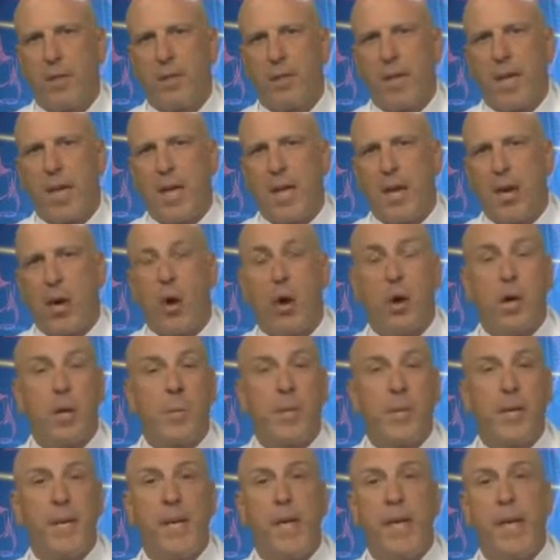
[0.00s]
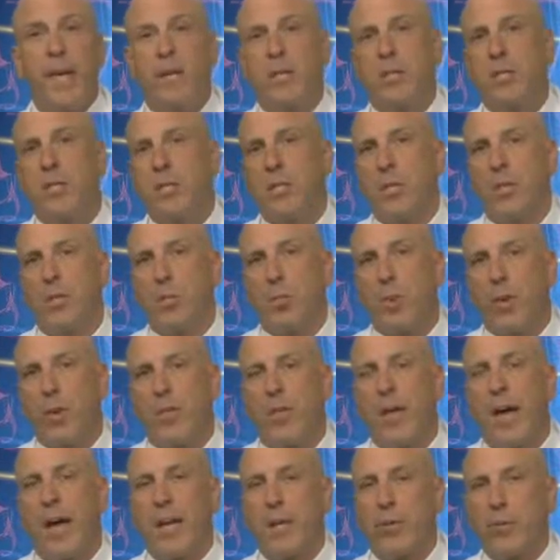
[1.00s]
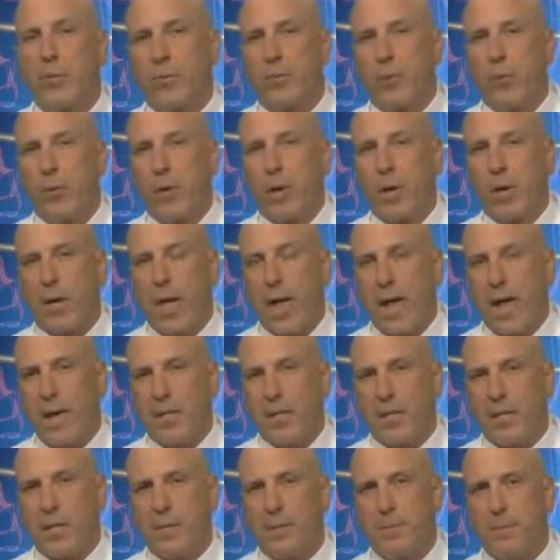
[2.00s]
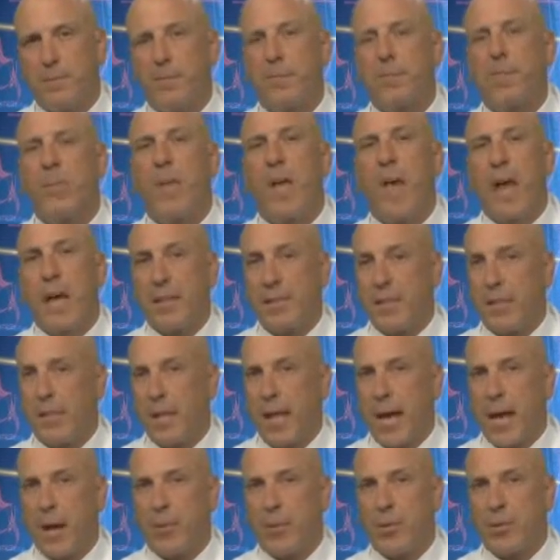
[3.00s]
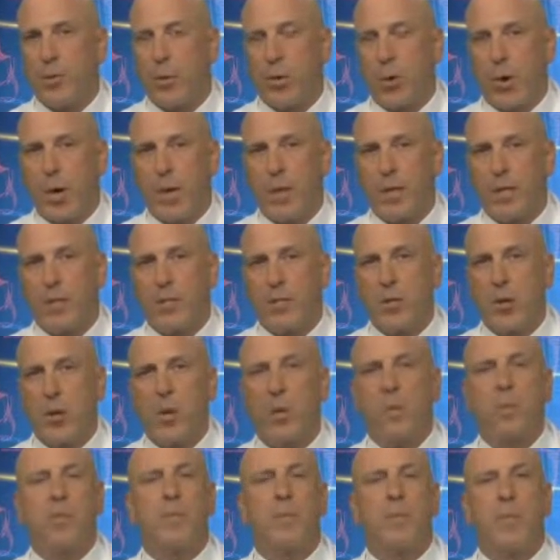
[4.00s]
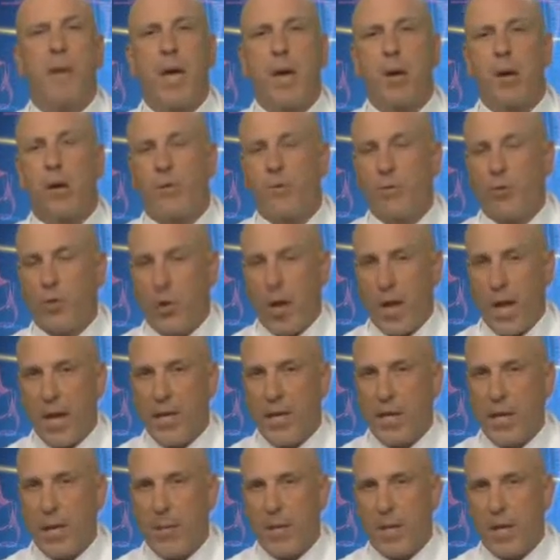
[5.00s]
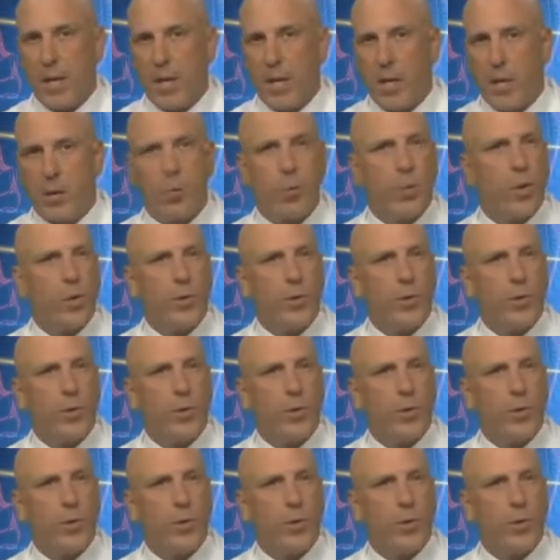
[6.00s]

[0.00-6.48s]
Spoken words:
they had already been etched with hydrofluoric acid at the laboratory, and so it was a matter of trying them in